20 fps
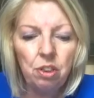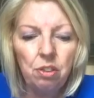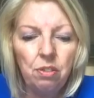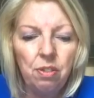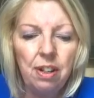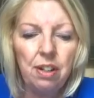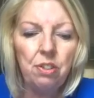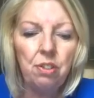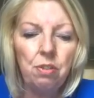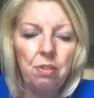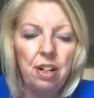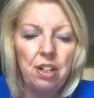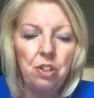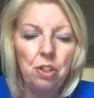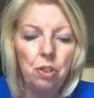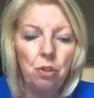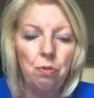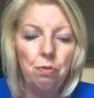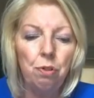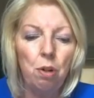
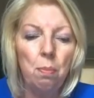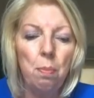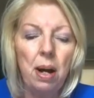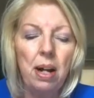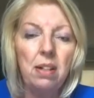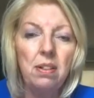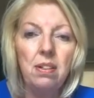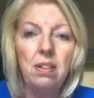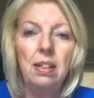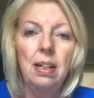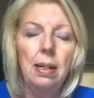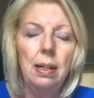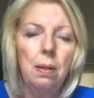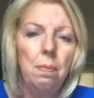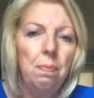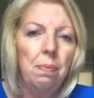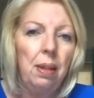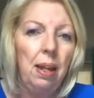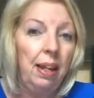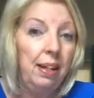transgressions from us.
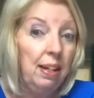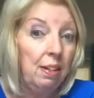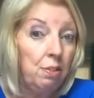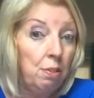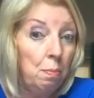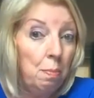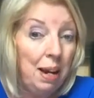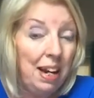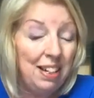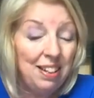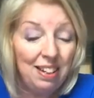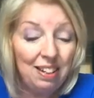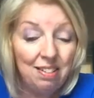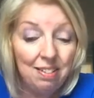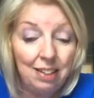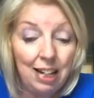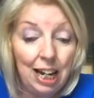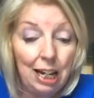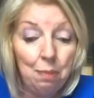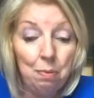And that's an amazing
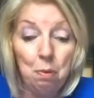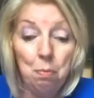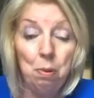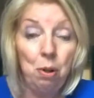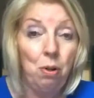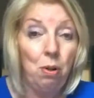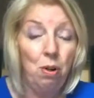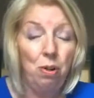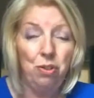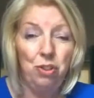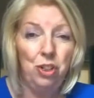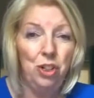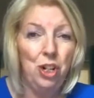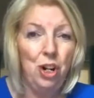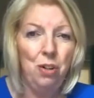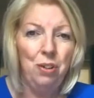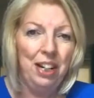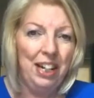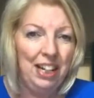statement because, you know,